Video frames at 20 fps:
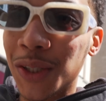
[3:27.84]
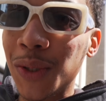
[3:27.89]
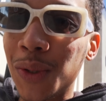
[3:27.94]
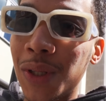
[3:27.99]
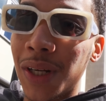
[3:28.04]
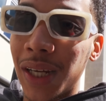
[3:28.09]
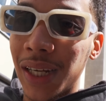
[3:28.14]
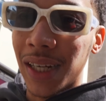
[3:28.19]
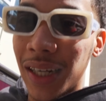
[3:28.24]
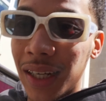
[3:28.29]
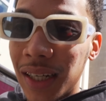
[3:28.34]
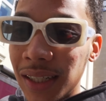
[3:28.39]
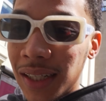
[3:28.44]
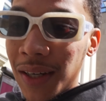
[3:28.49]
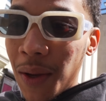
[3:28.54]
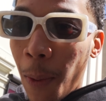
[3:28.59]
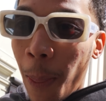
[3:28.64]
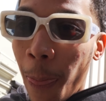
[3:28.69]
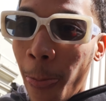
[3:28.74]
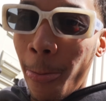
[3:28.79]
jeweler,
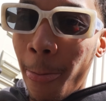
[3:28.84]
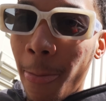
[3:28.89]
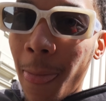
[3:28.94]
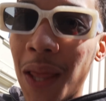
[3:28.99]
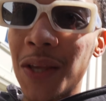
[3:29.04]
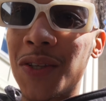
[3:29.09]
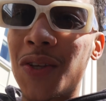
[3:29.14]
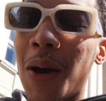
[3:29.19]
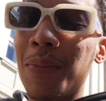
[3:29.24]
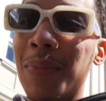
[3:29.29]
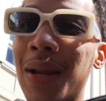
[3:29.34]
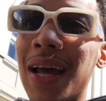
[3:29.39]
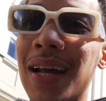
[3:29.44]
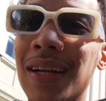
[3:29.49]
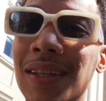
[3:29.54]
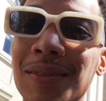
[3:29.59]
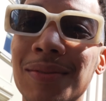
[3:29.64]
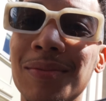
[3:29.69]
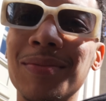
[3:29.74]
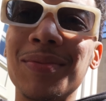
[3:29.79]
yeah. So I'm
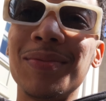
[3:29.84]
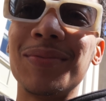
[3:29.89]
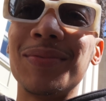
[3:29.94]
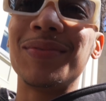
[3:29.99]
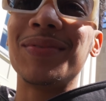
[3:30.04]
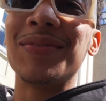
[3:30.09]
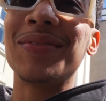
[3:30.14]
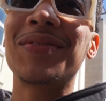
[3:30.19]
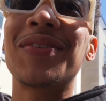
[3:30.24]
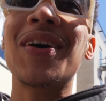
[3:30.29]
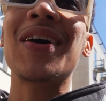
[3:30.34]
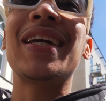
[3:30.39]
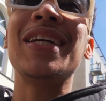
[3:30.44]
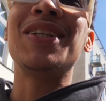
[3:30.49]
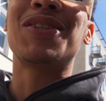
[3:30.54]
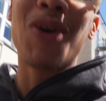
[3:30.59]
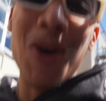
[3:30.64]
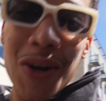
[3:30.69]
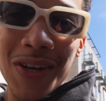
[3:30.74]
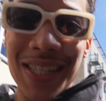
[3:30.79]
like,
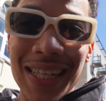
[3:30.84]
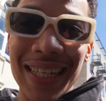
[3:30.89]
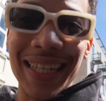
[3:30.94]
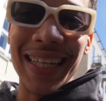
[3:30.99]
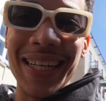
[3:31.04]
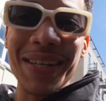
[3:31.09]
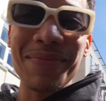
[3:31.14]
fucking Trotters, in it.